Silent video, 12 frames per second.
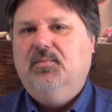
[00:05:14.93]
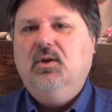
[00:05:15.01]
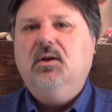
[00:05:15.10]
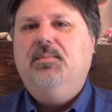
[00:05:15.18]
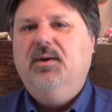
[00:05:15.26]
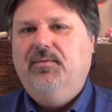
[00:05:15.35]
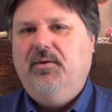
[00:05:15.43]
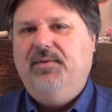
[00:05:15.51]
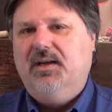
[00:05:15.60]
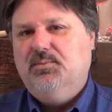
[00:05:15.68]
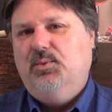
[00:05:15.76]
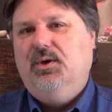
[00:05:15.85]
little bit of
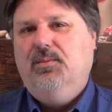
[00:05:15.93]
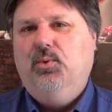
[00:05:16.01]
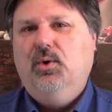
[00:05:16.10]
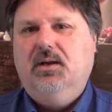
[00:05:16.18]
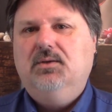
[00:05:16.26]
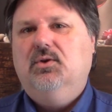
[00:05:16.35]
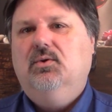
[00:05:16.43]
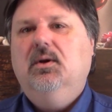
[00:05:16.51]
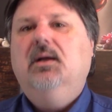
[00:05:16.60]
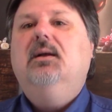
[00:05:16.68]
investment you put into